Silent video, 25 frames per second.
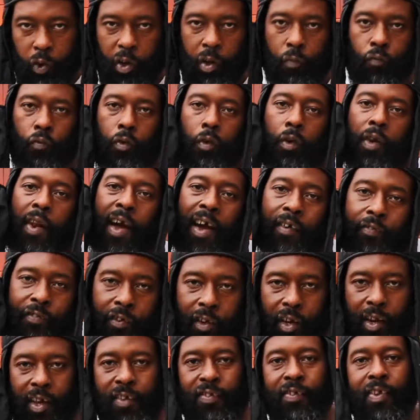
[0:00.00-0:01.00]
do it in real life.
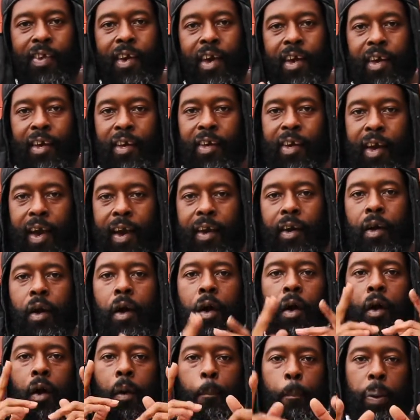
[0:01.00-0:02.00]
So let's get it, gang.
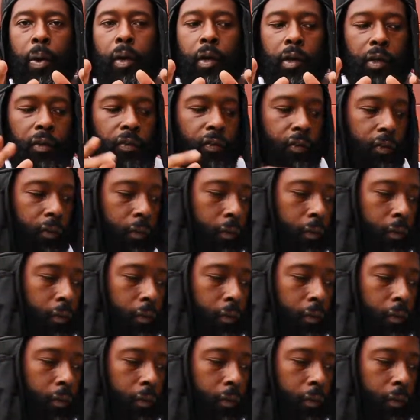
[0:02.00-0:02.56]
Peace.